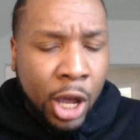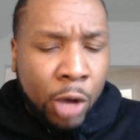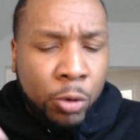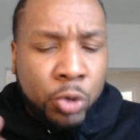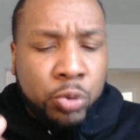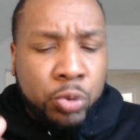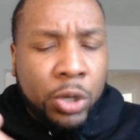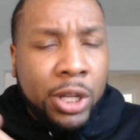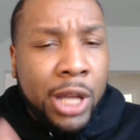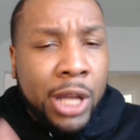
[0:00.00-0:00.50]
which
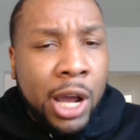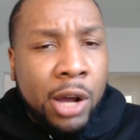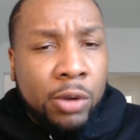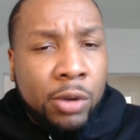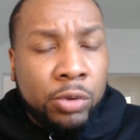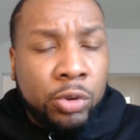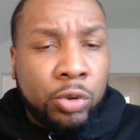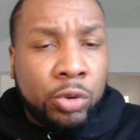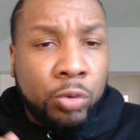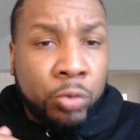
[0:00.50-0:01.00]
will allow
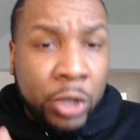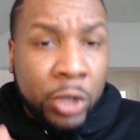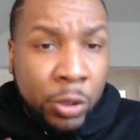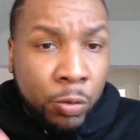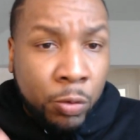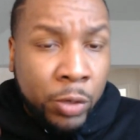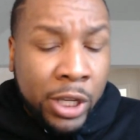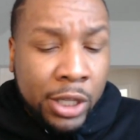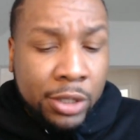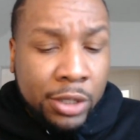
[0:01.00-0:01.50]
3
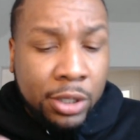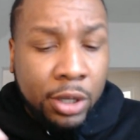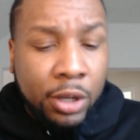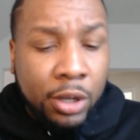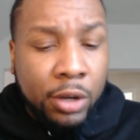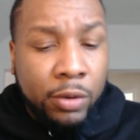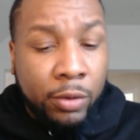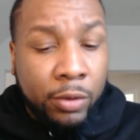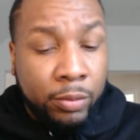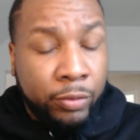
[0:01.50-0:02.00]
weeks,
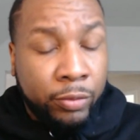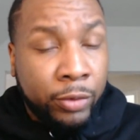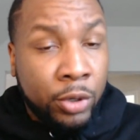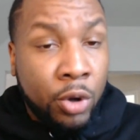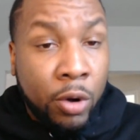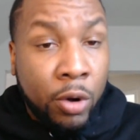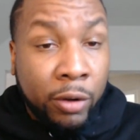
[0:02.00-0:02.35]
you know,